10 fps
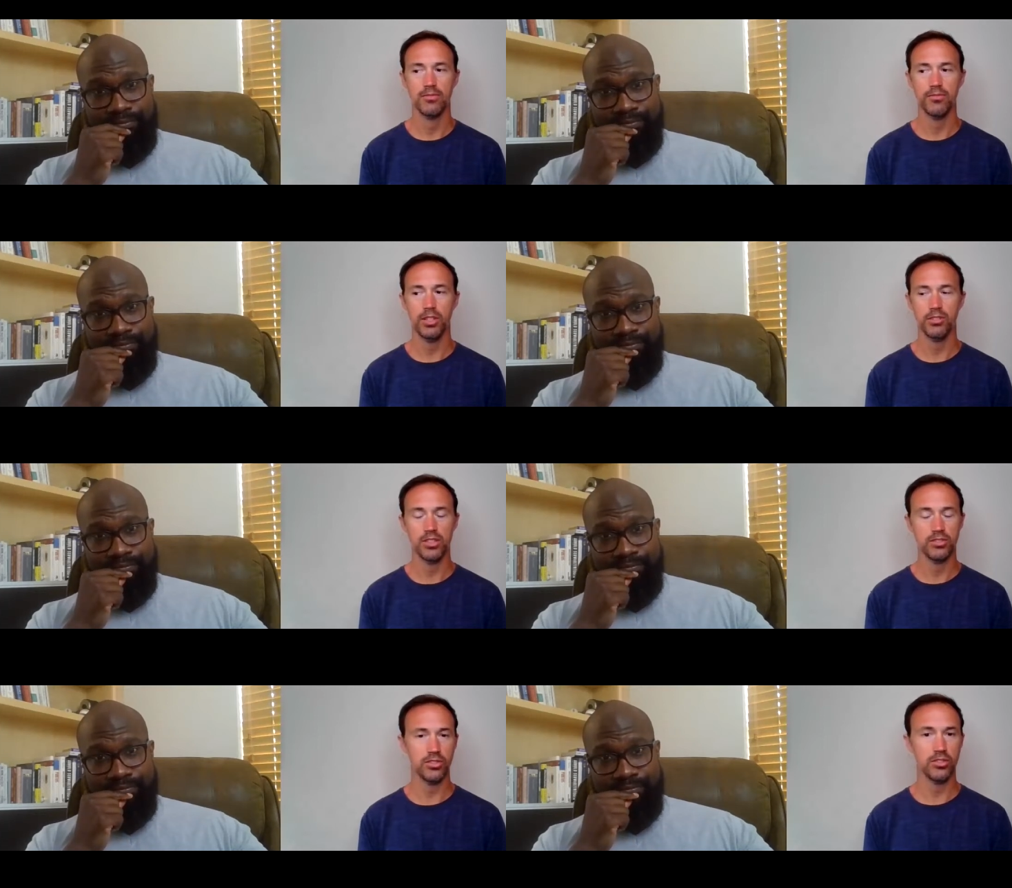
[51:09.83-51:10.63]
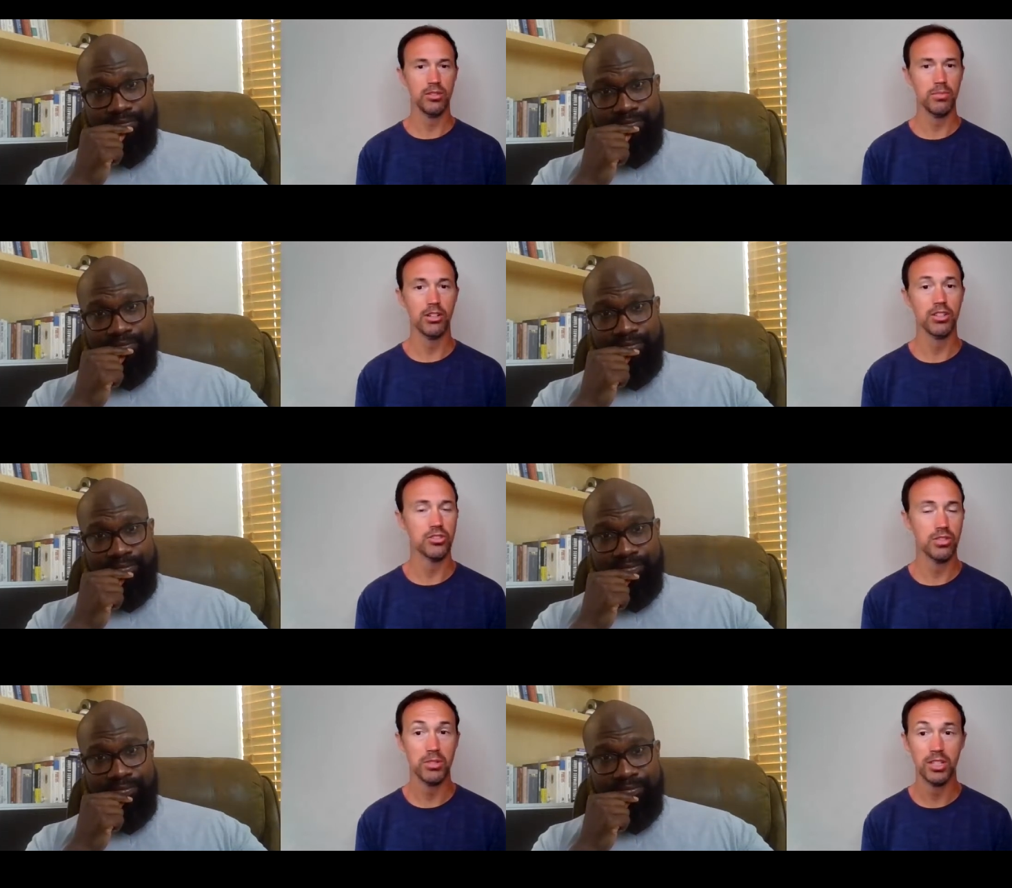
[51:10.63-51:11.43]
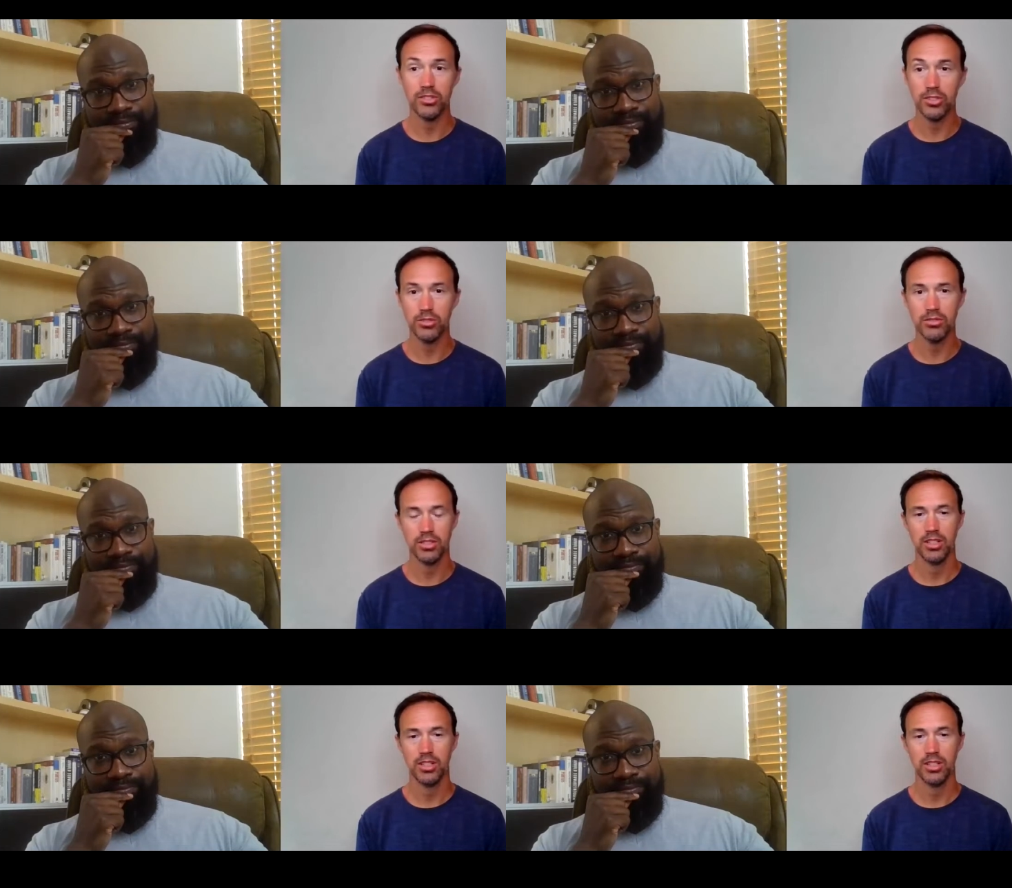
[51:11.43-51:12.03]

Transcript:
Speaker 1: felt uncertain about contributing to.